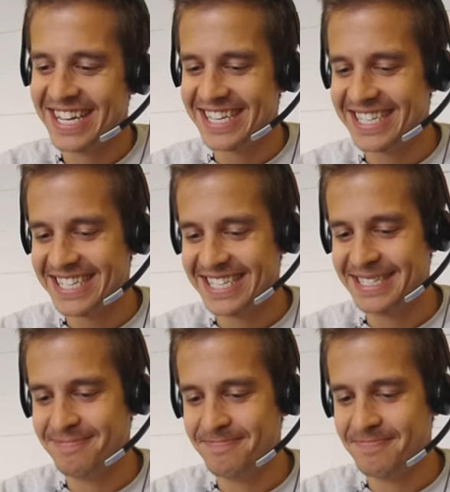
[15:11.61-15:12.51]

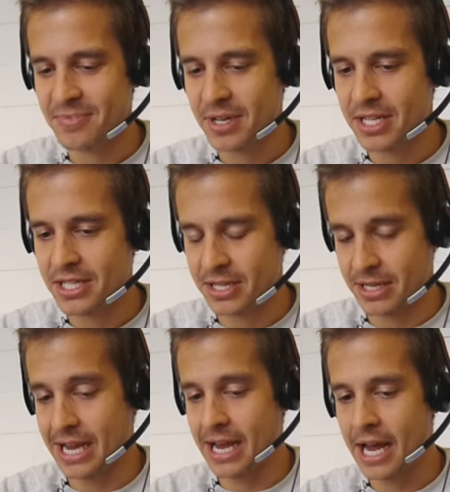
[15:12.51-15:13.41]
Um,
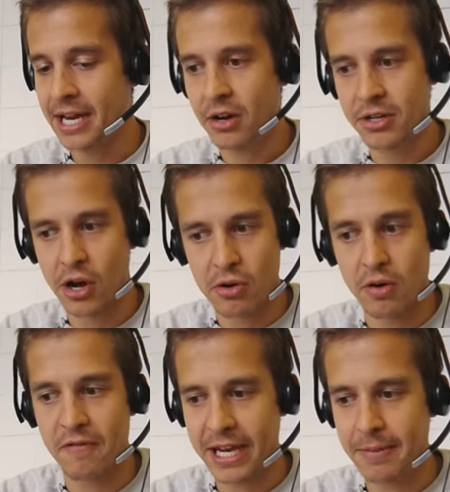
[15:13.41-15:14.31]
I don't know
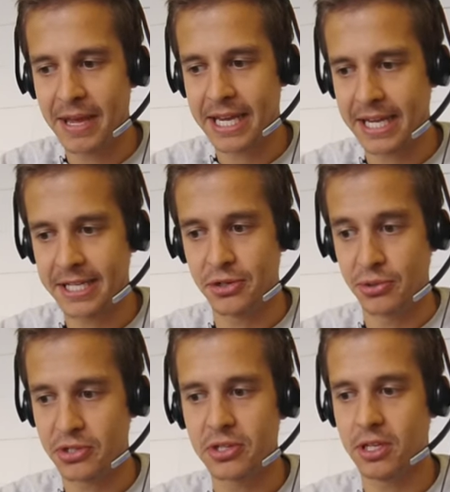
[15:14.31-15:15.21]
of any big
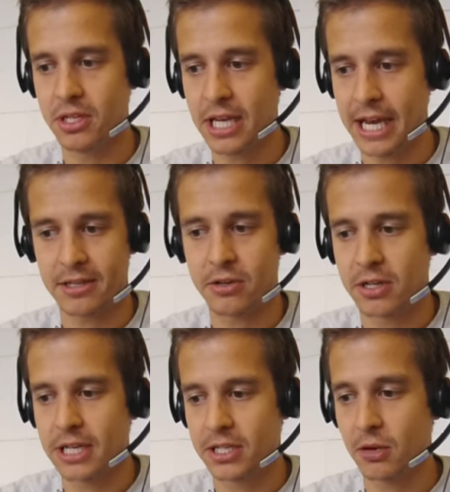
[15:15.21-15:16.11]
issues yet currently.